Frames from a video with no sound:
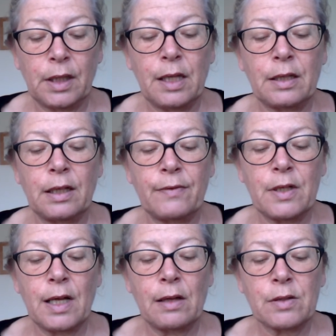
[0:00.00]
Heathcliff
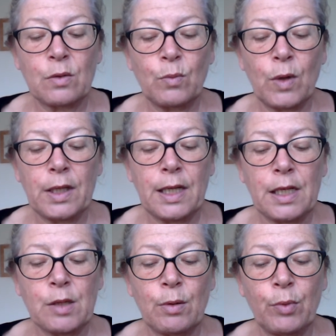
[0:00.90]
had knelt on one knee
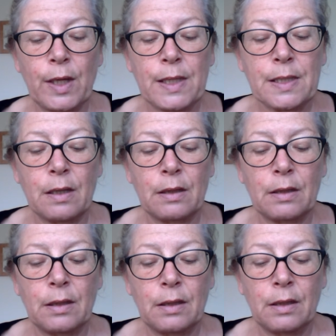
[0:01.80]
to embrace her.
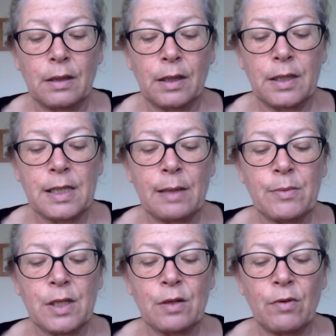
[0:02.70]
He
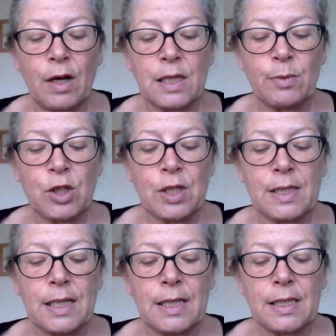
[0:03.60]
attempted to rise, but she
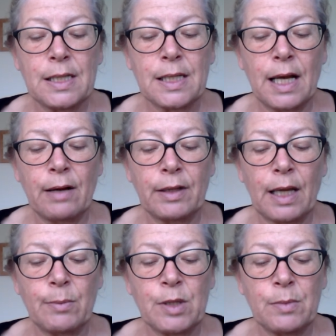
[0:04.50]
seized his hair and
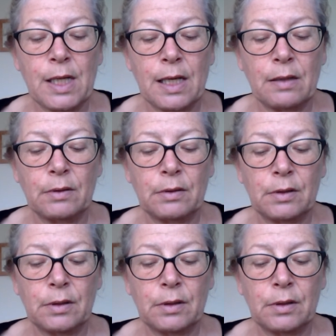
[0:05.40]
kept him down.